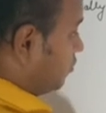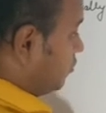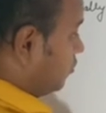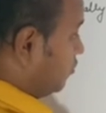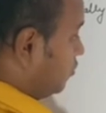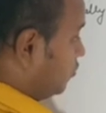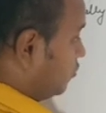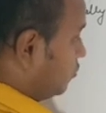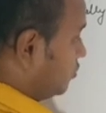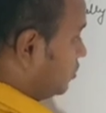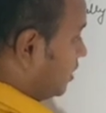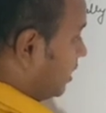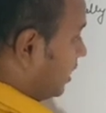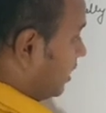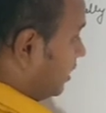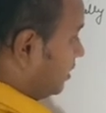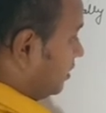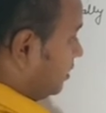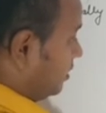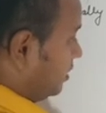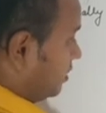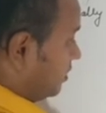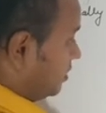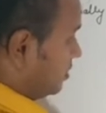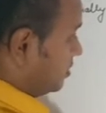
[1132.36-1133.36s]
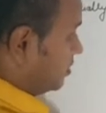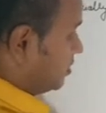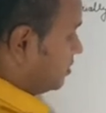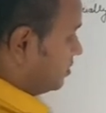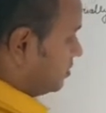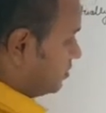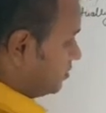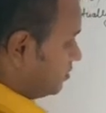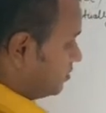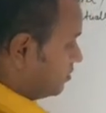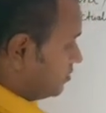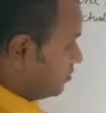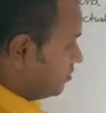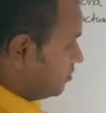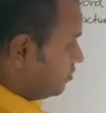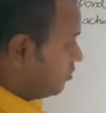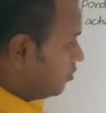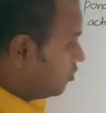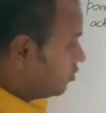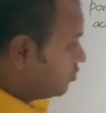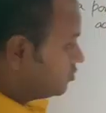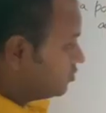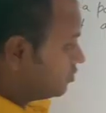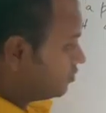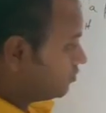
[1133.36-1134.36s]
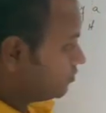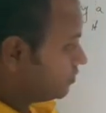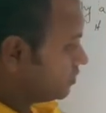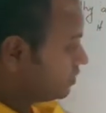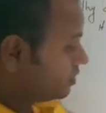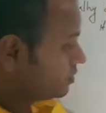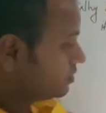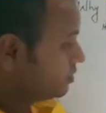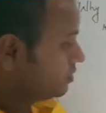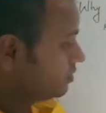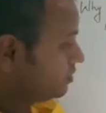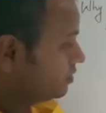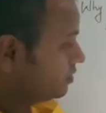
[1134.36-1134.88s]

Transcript: goes like this, lots of rays.